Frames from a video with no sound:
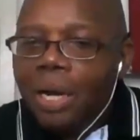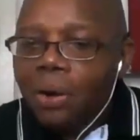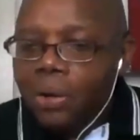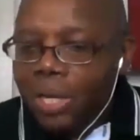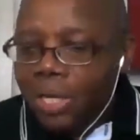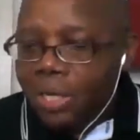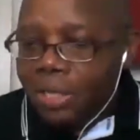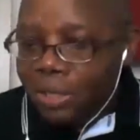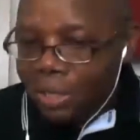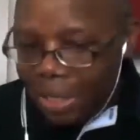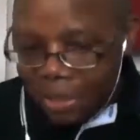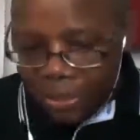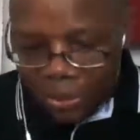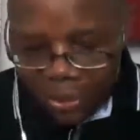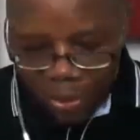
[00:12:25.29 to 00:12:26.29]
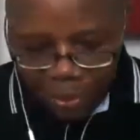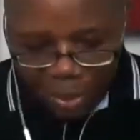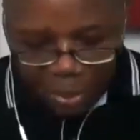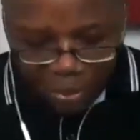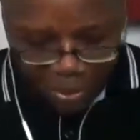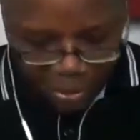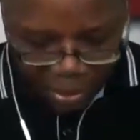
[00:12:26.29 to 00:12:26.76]
Okay. Can you hear
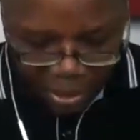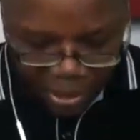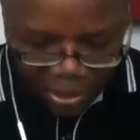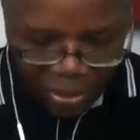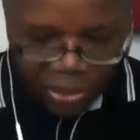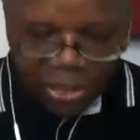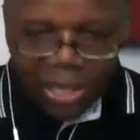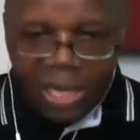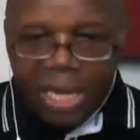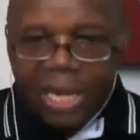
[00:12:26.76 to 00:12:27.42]
my? Okay.